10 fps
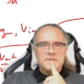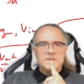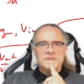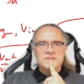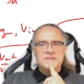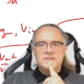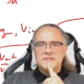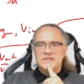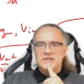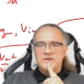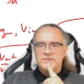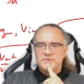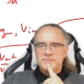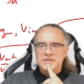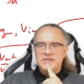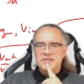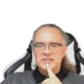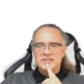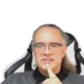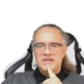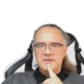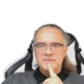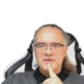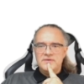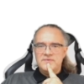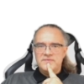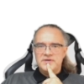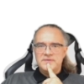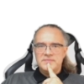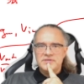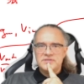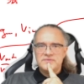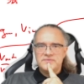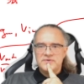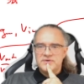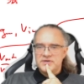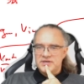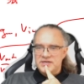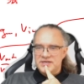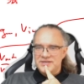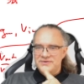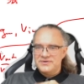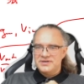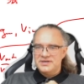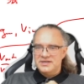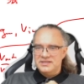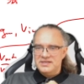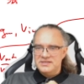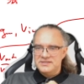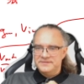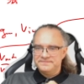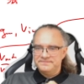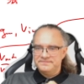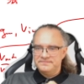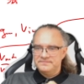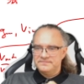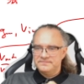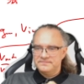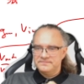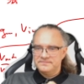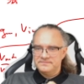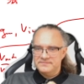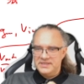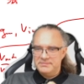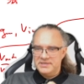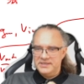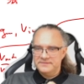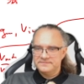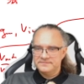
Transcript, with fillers: this is from me this time. Thank you very much for your attention. Bye bye.